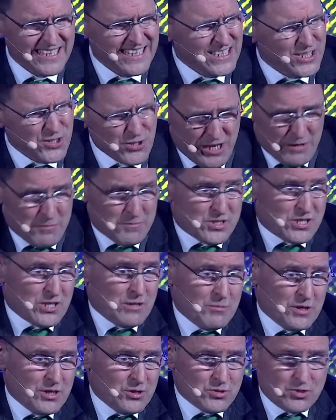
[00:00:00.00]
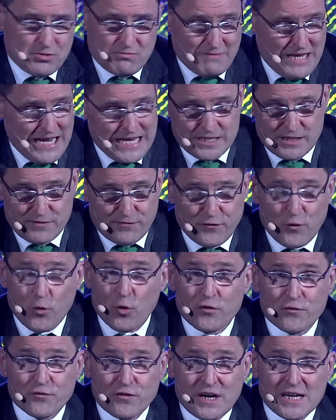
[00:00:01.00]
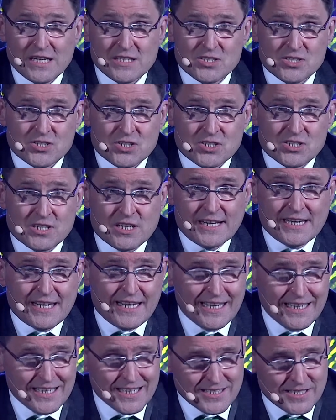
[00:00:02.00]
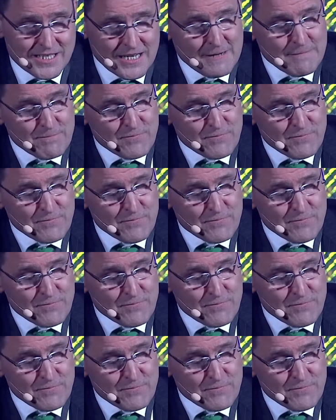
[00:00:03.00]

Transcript: Do you give him somebody who has 4 fights just like he does?